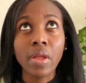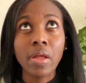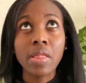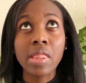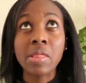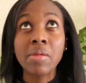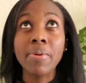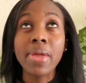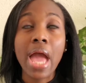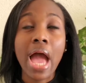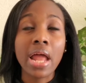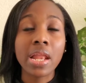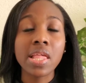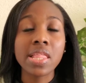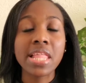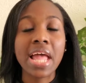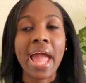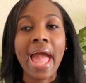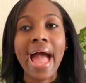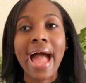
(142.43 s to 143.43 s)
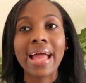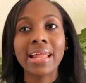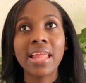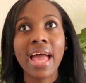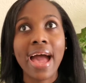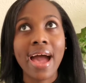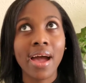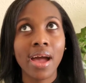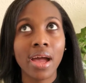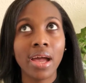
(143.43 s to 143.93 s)
to be honest, like
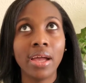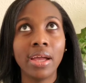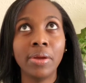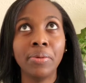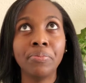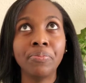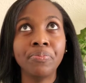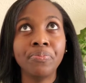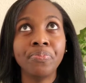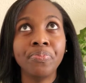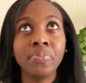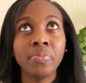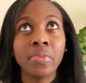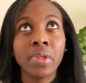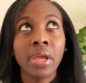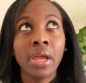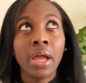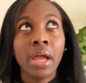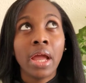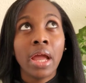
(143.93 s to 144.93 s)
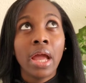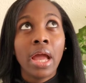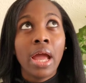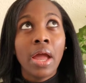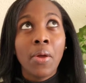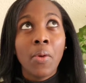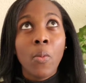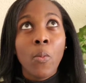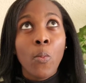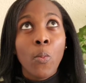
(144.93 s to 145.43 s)
I
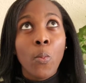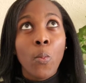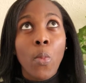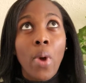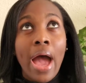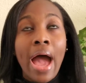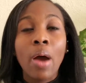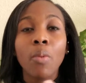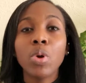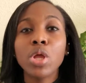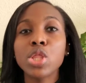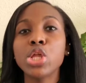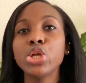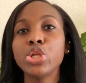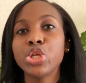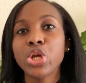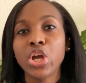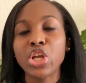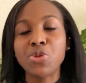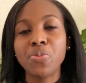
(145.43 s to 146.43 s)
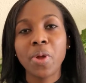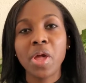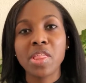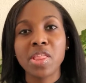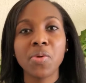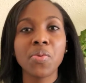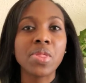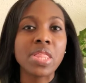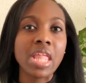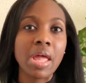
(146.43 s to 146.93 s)
went to church because
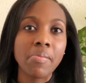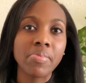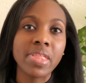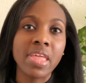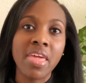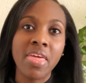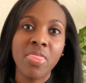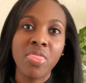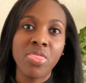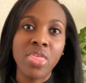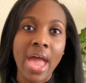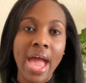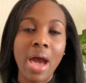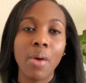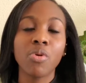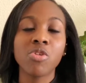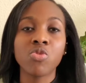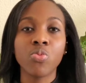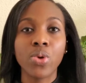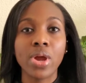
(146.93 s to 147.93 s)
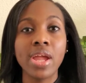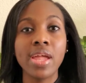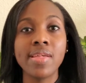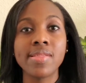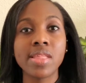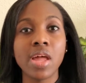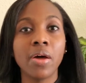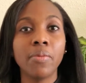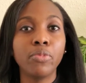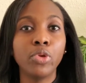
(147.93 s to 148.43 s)
it was something that I was
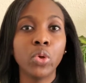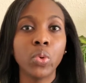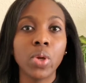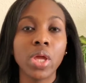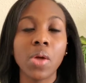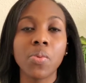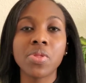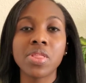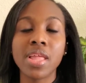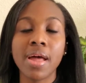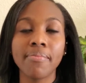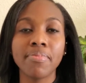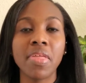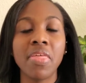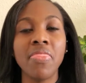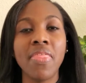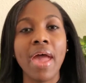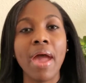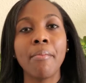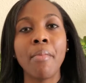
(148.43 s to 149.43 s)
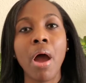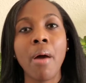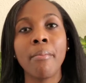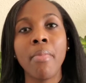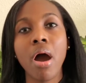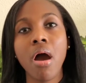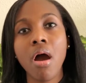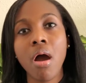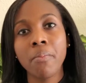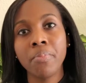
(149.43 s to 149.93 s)
raised up doing. It was something that my
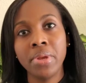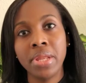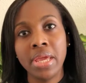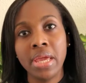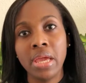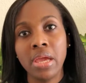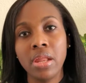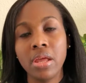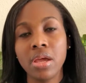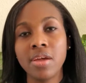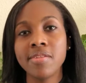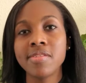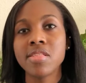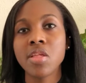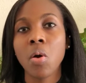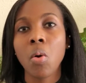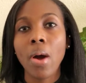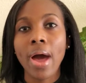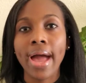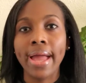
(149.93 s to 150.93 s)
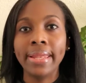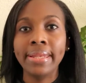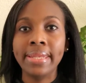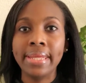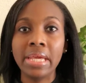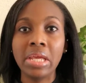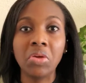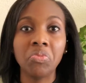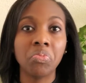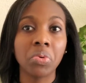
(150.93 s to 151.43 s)
mom did. And so I
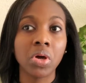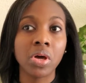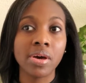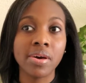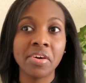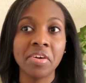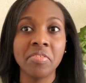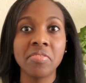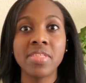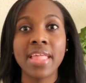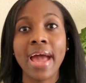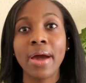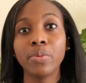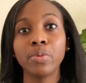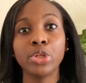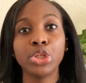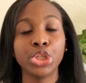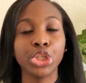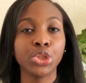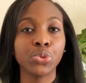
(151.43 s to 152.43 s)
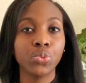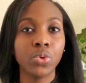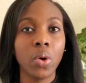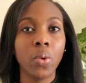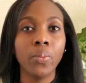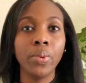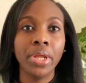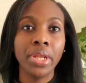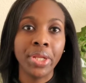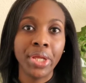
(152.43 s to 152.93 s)
did it because that was just what
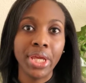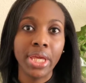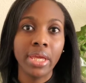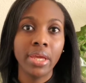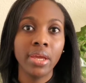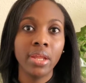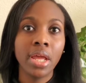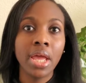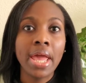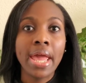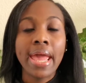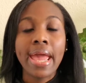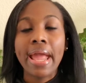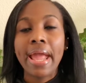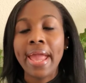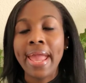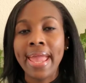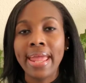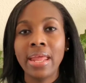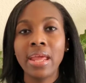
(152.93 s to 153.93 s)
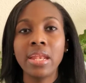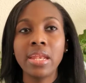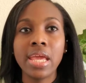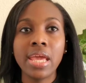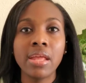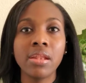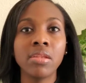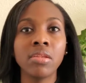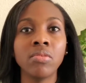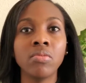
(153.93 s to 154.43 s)
we did. And it
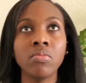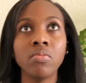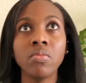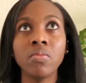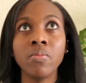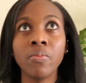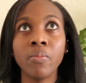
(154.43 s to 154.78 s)
didn't